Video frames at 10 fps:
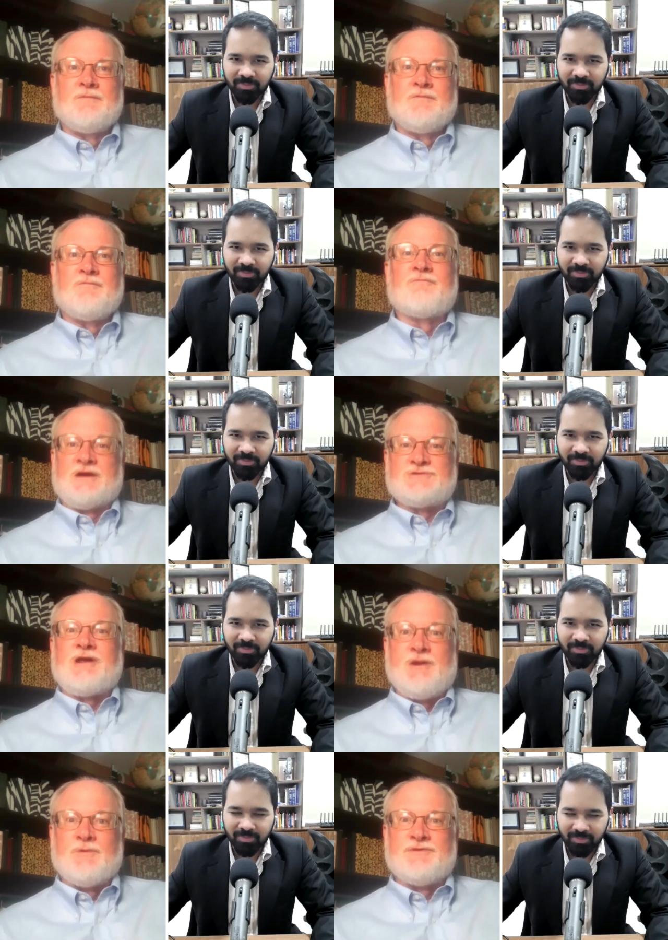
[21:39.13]
Speaker 1: frustrated with
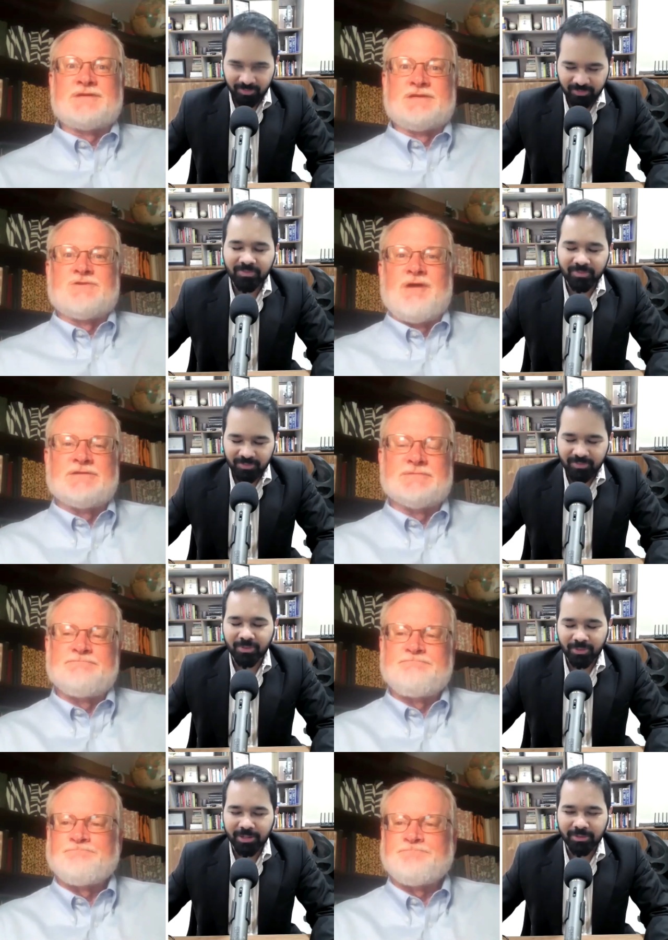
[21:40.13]
the situation.
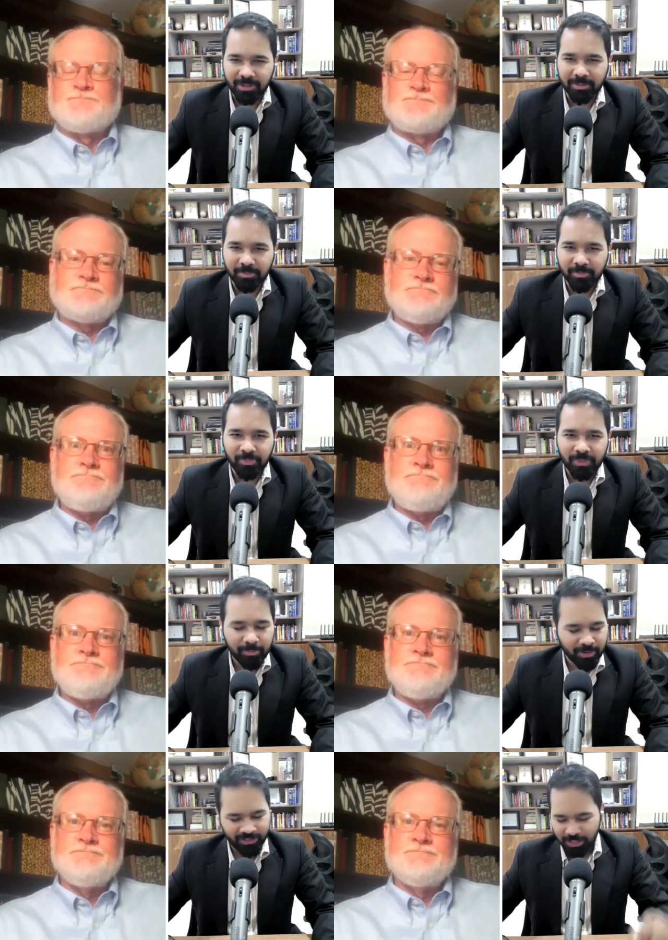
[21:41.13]
Right, right.
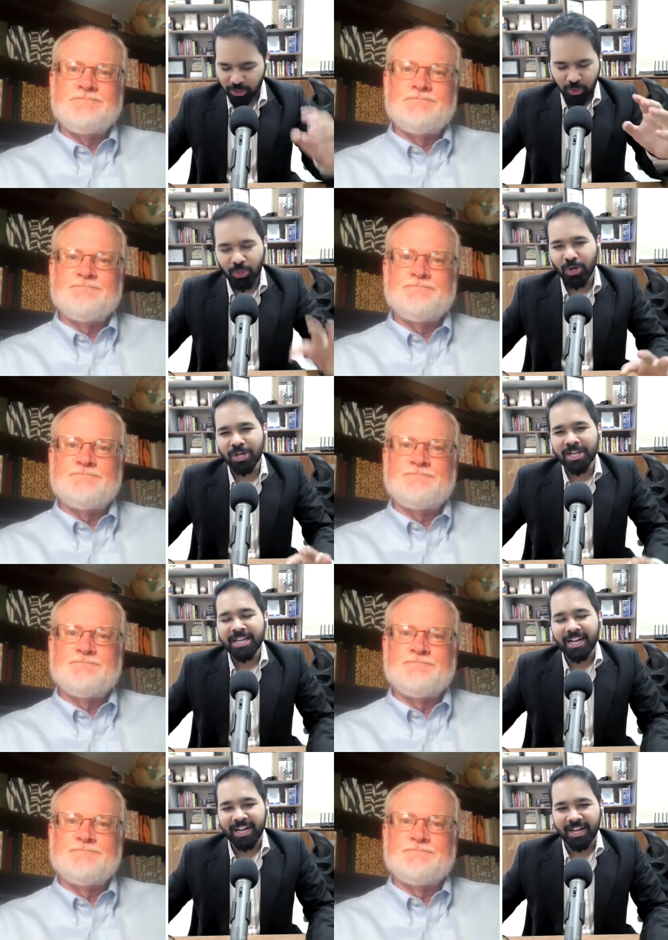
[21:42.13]
Perfect. So good.
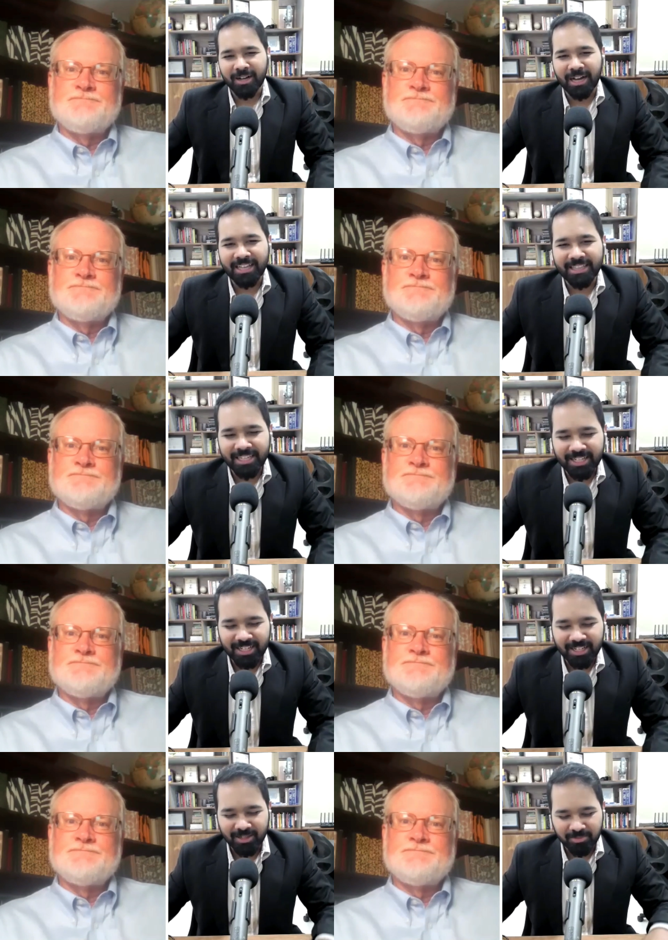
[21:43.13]
I think
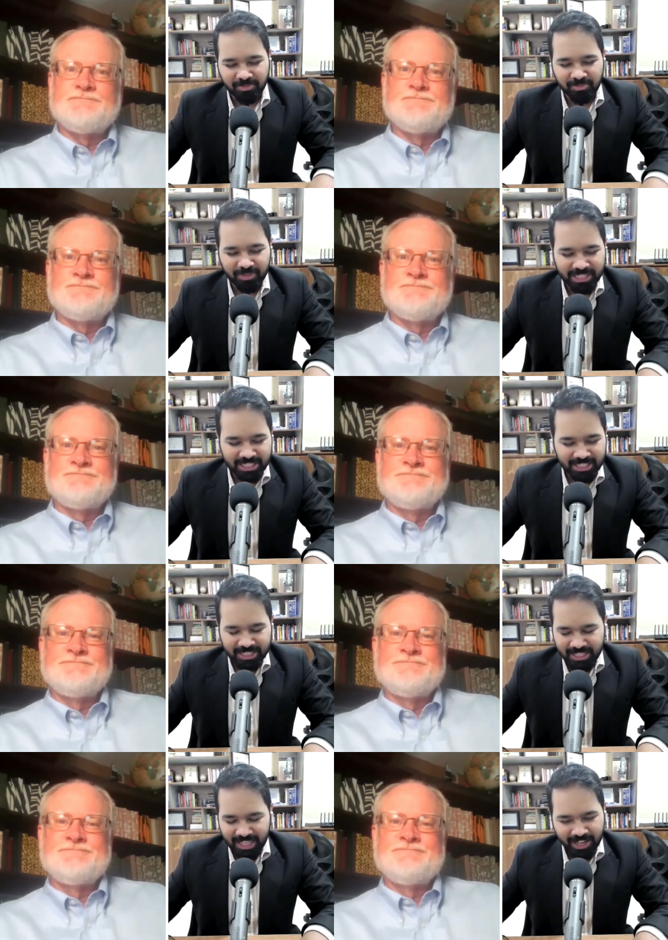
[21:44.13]
I
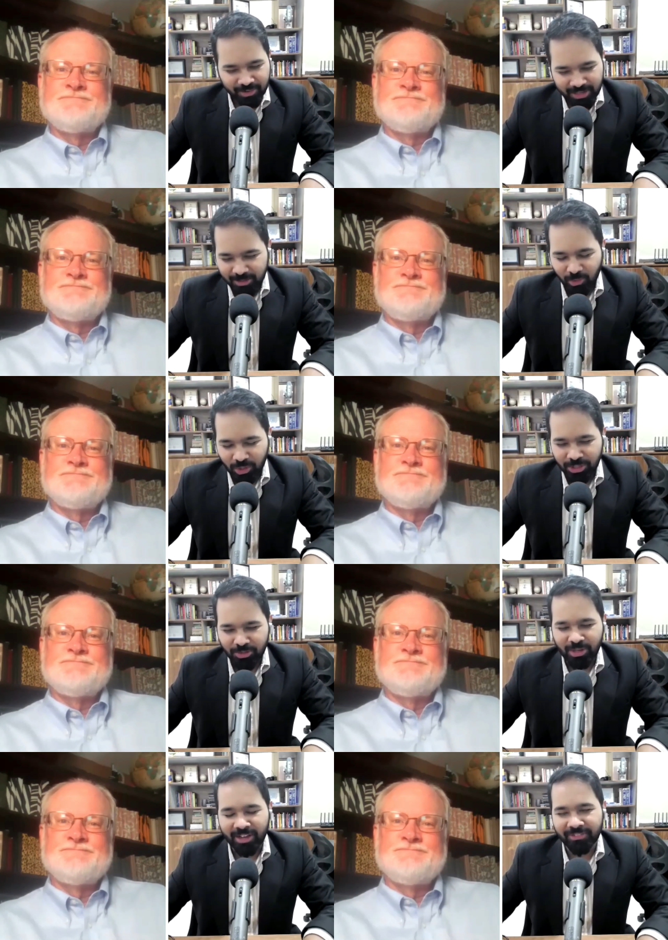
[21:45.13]
really wanted
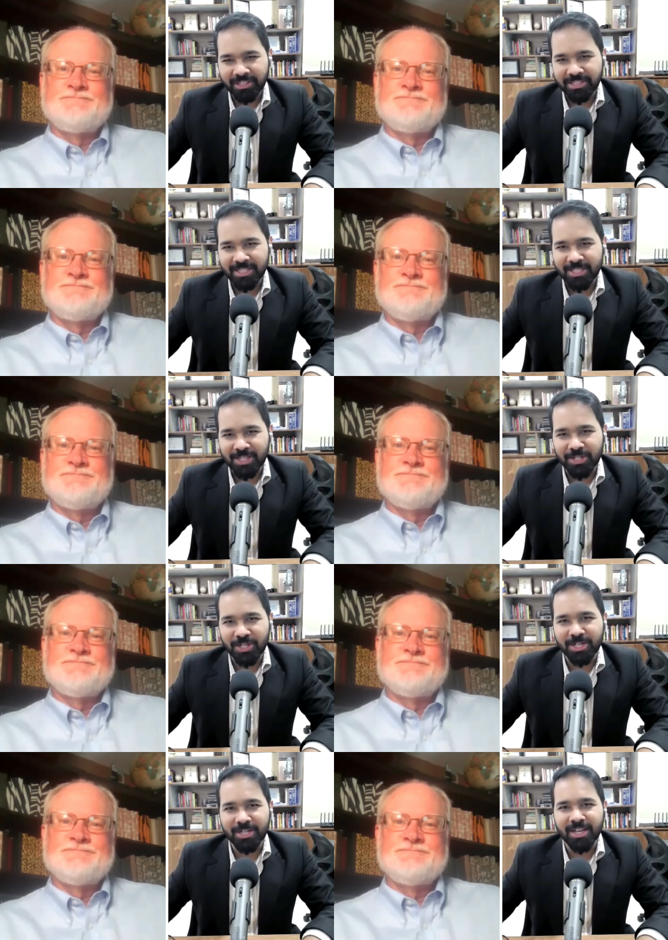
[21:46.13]
to have this
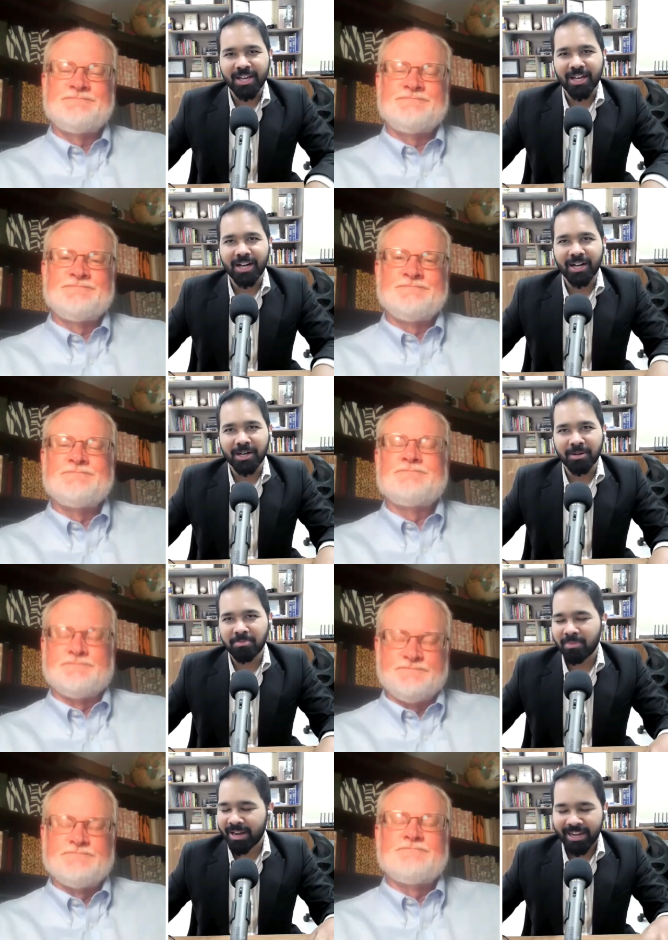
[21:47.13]
discussion
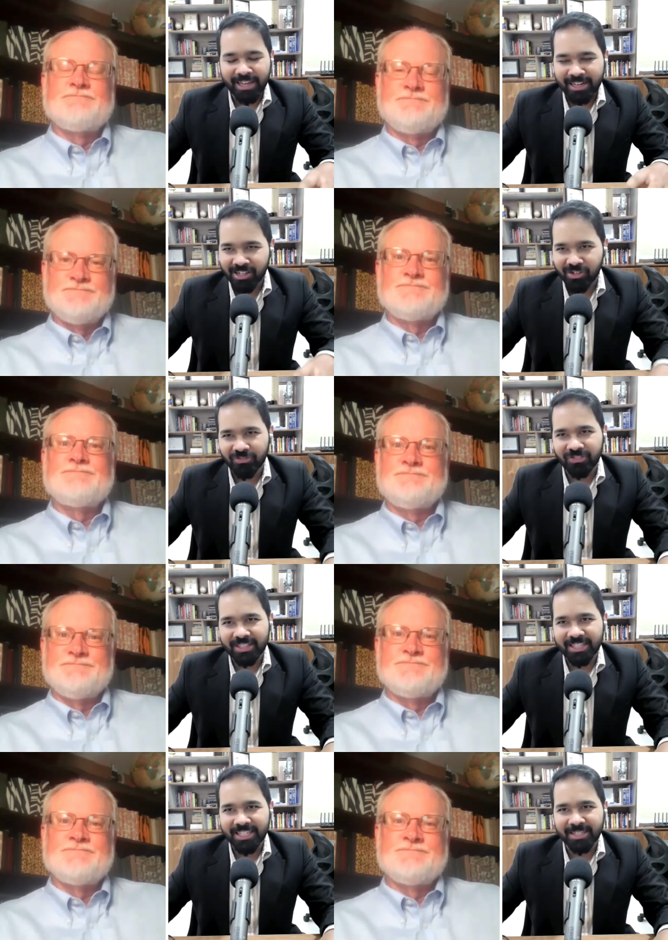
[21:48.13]
and I loved
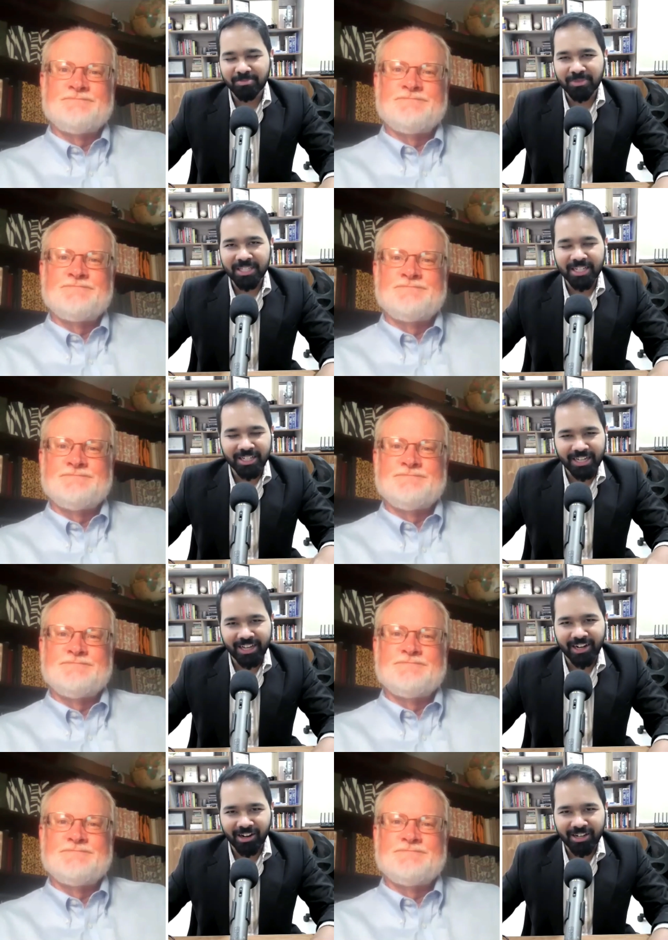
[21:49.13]
the entire
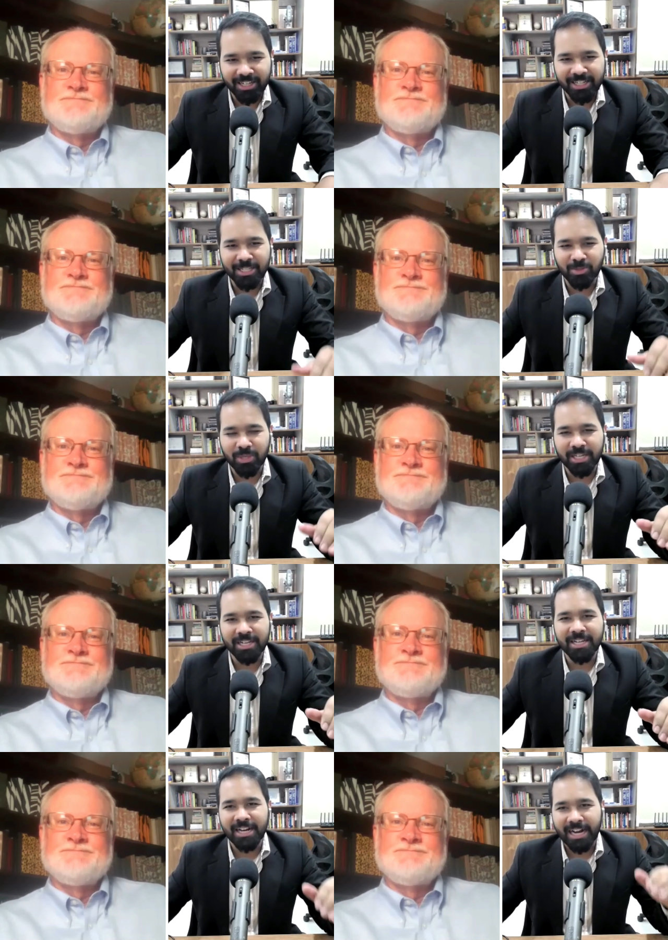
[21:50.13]
article as well.
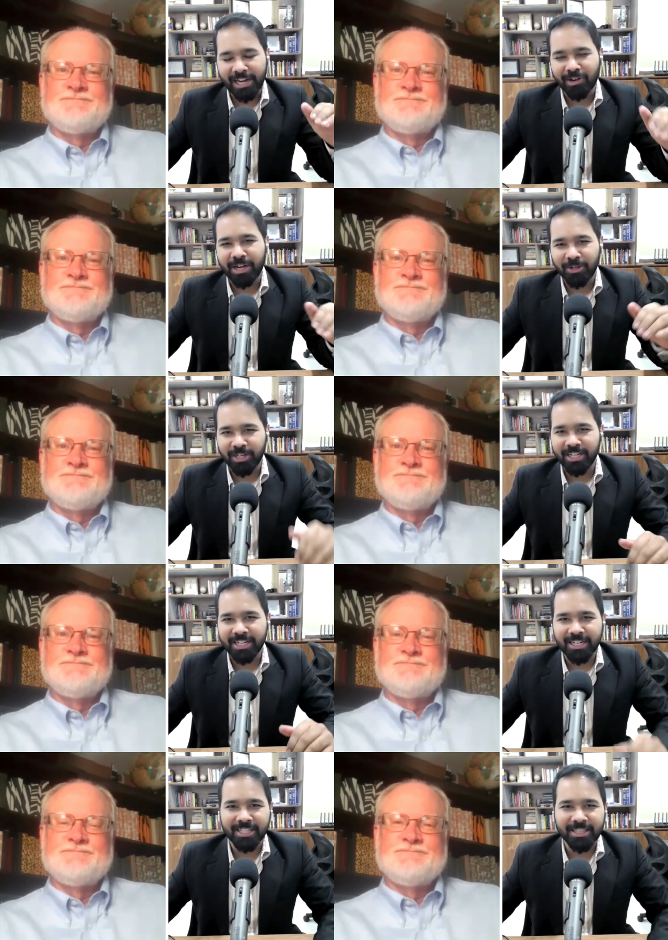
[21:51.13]
I'll try to link
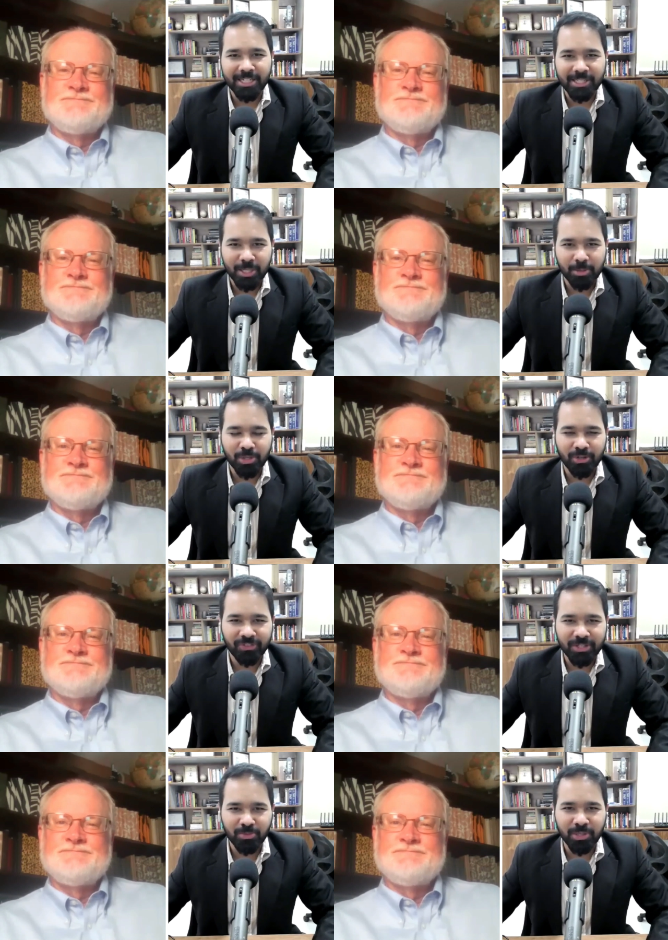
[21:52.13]
it in the description of
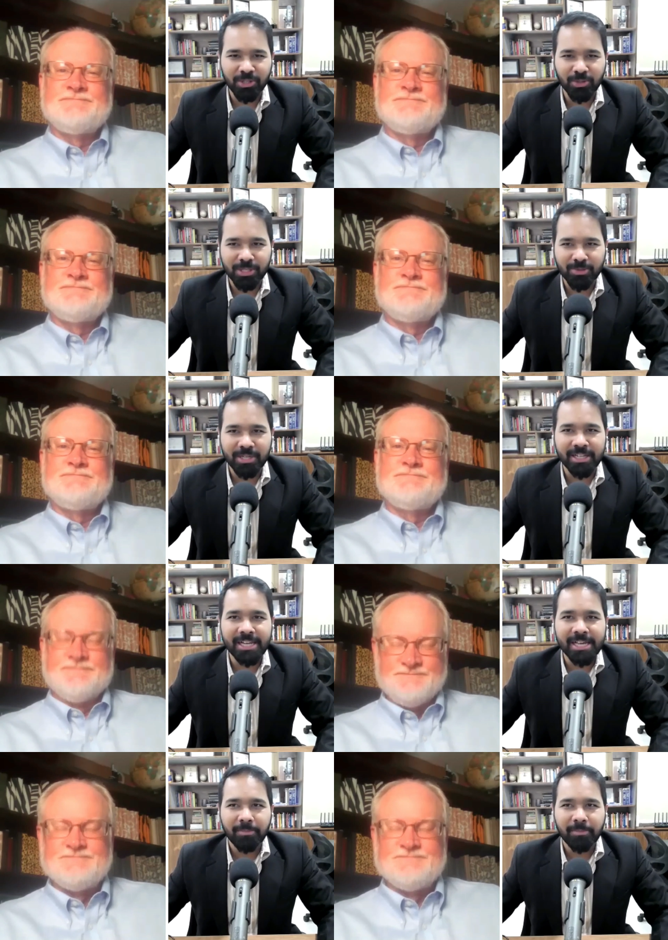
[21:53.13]
this video as well,